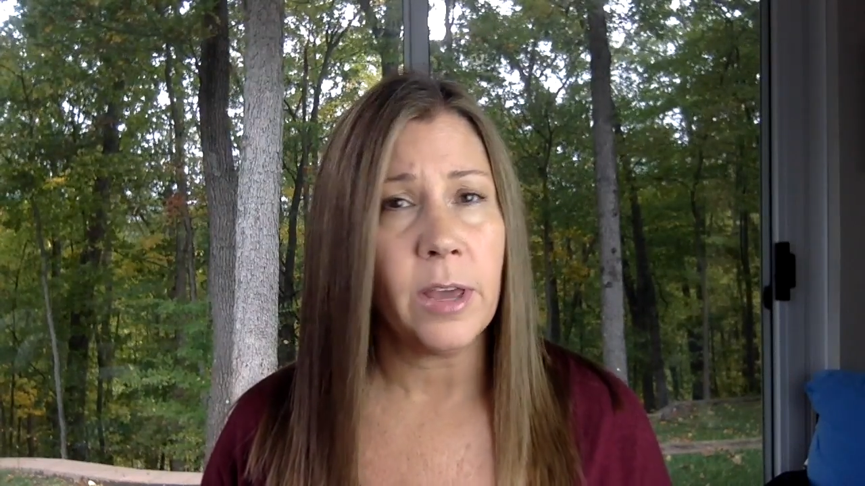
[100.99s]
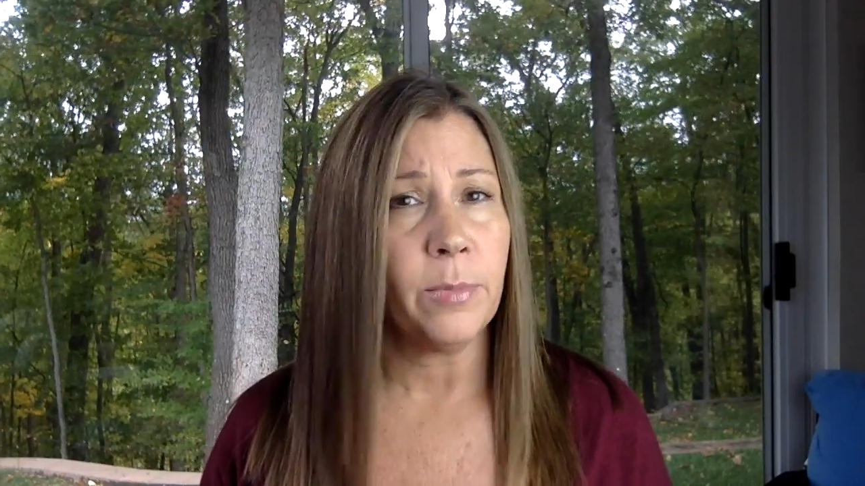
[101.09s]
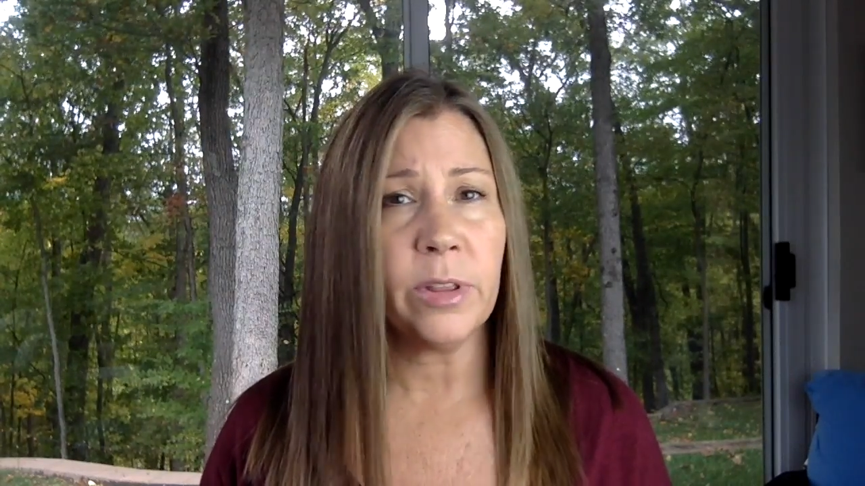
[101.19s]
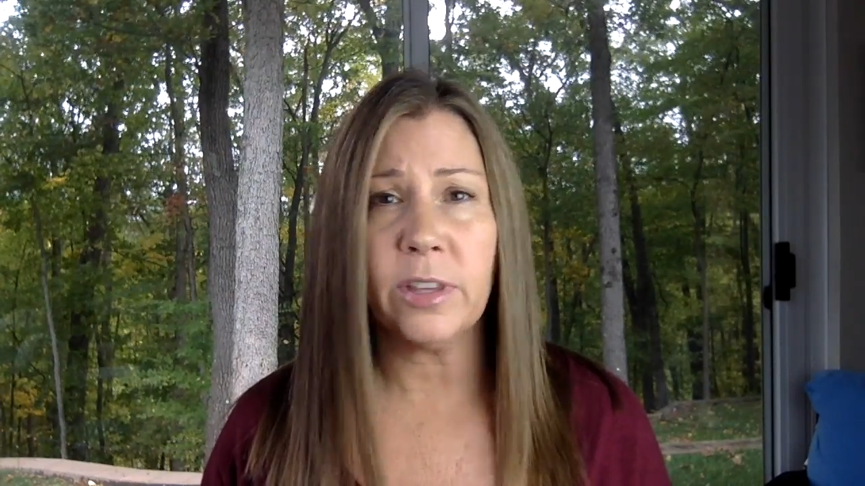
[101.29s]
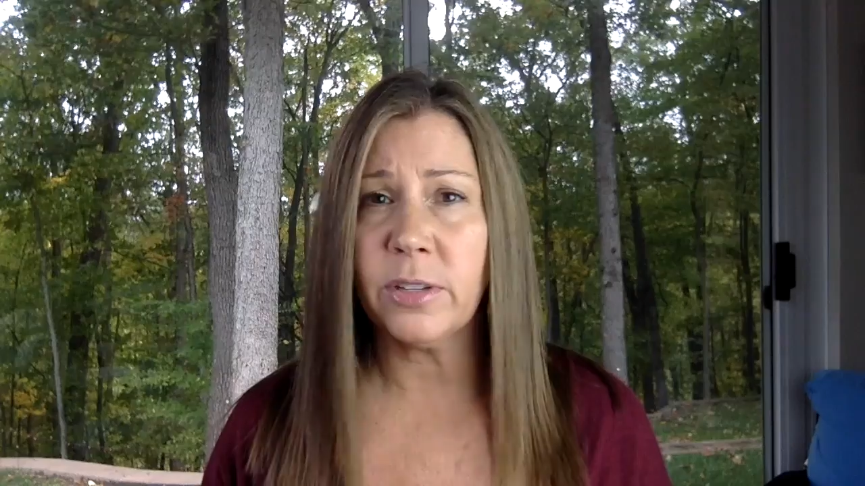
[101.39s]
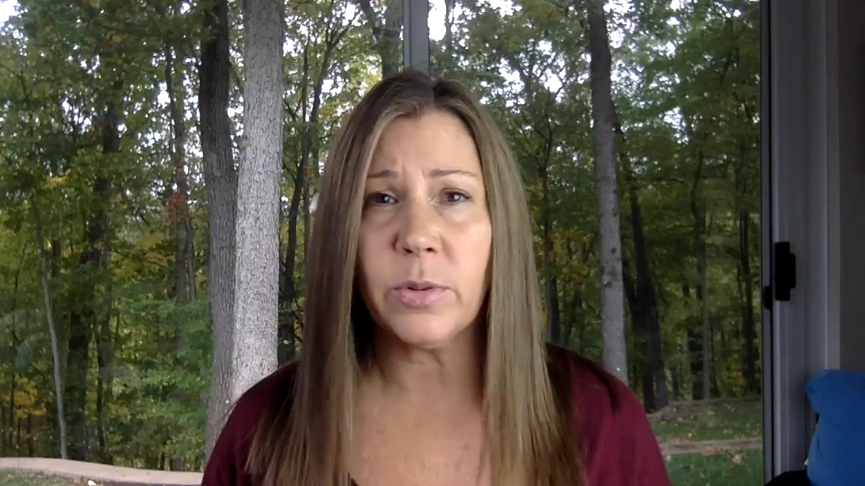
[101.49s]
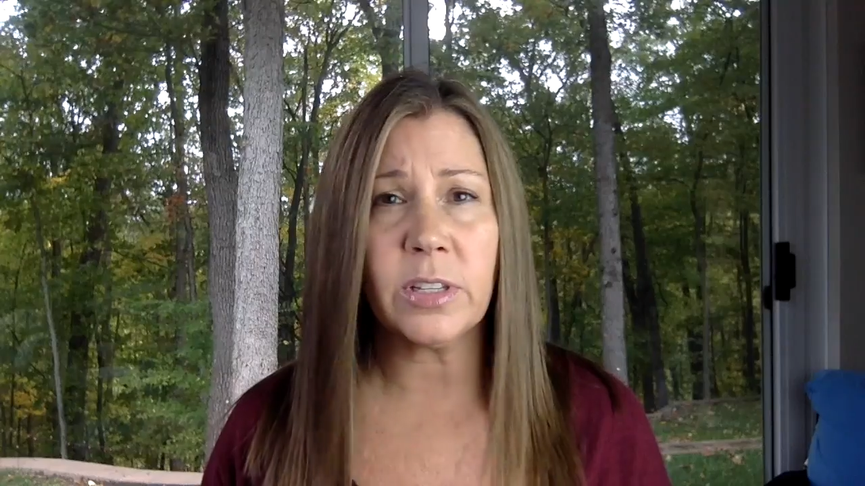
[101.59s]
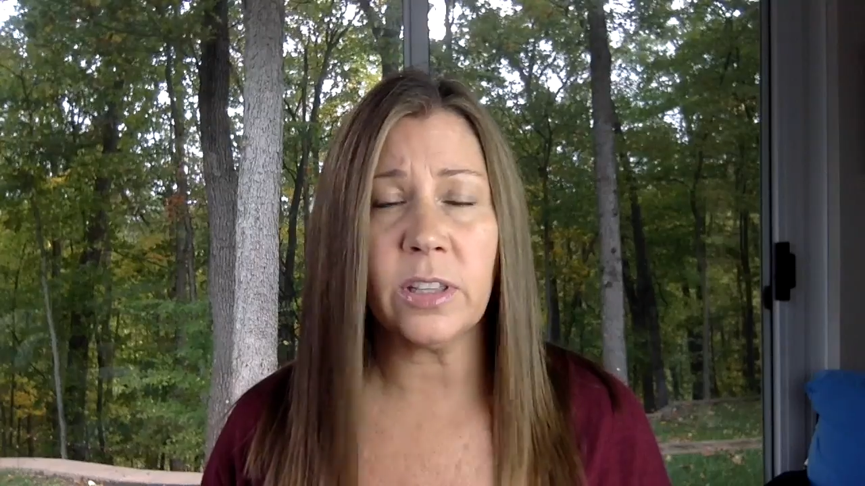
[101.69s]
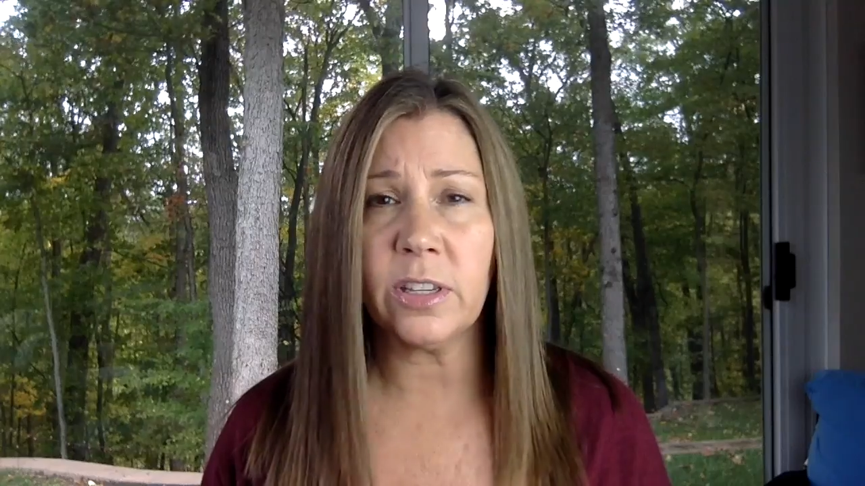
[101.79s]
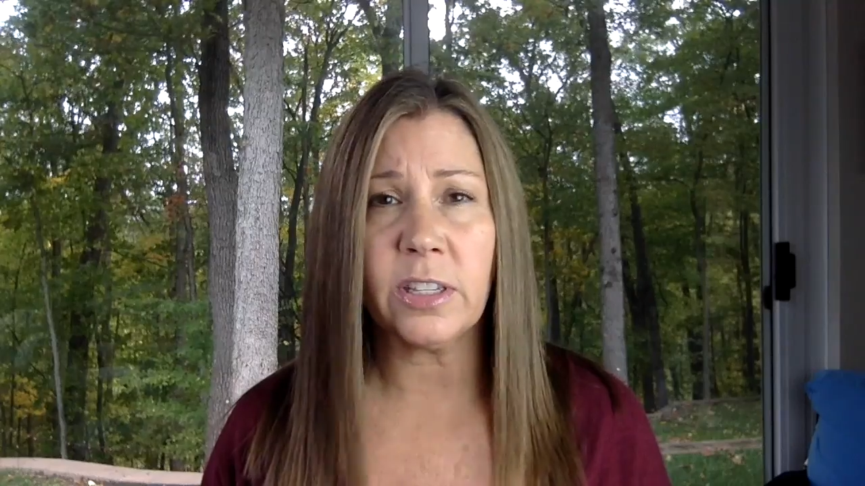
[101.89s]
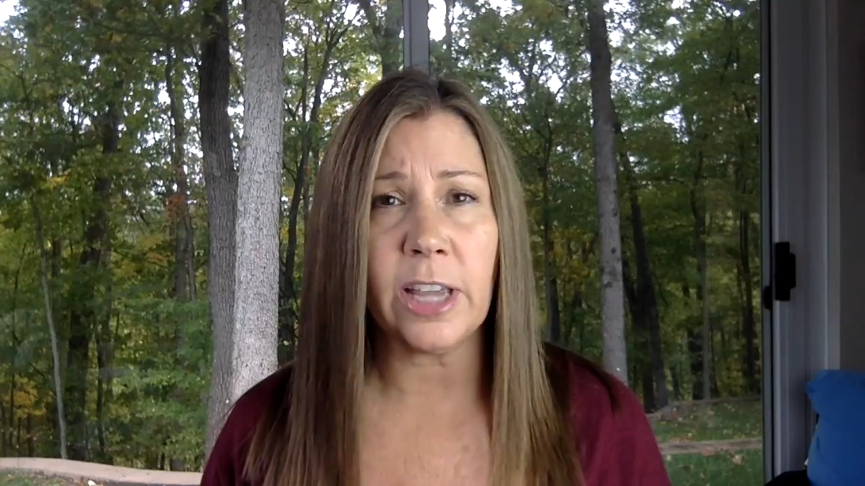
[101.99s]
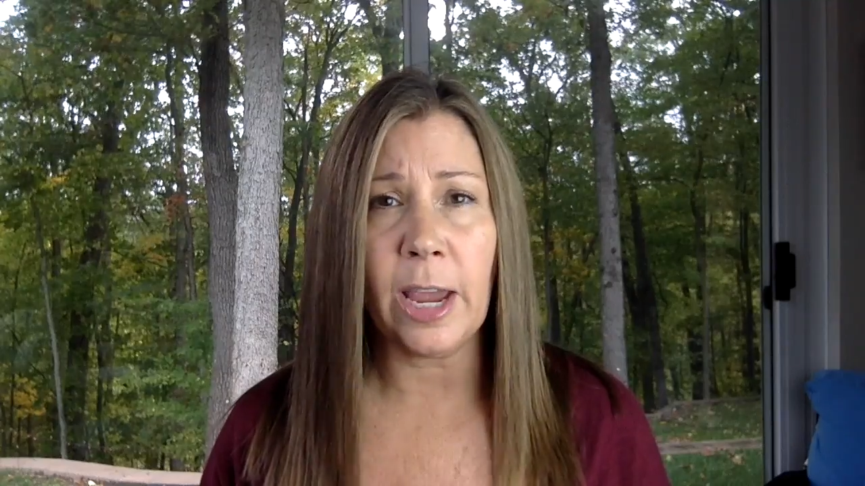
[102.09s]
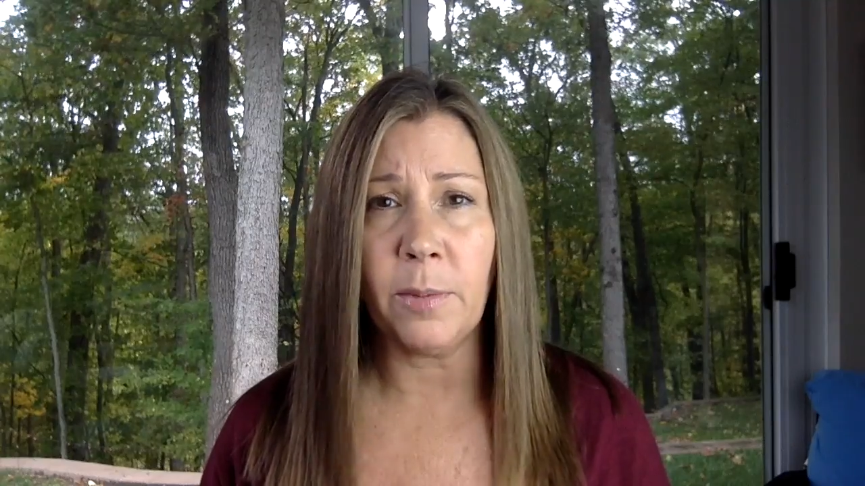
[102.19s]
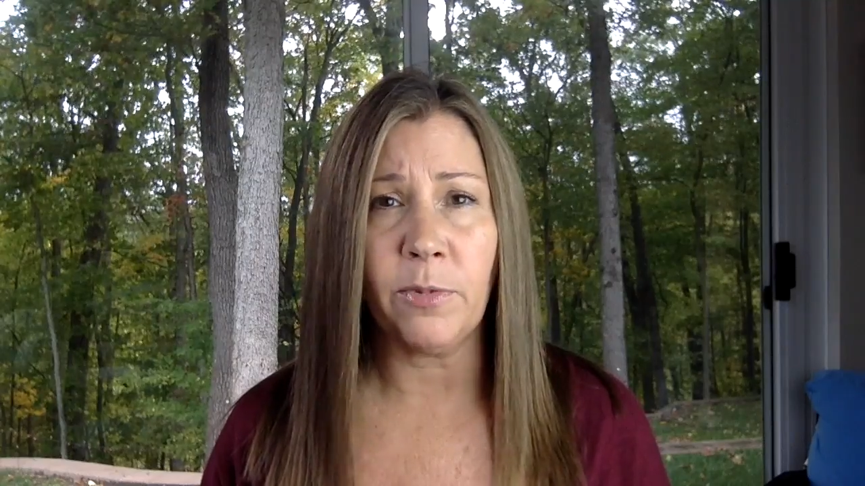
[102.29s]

But this wasn't the same